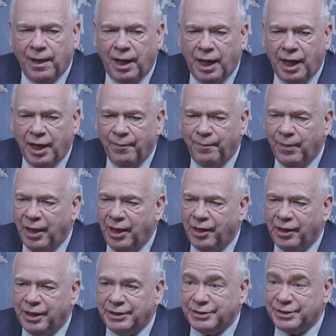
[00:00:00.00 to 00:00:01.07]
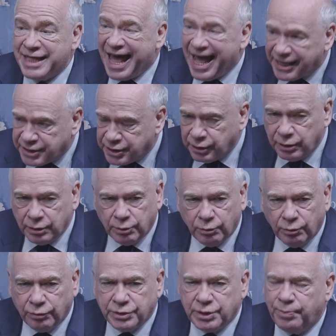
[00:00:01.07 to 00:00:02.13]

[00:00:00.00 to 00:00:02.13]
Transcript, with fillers: Um, uh, that was the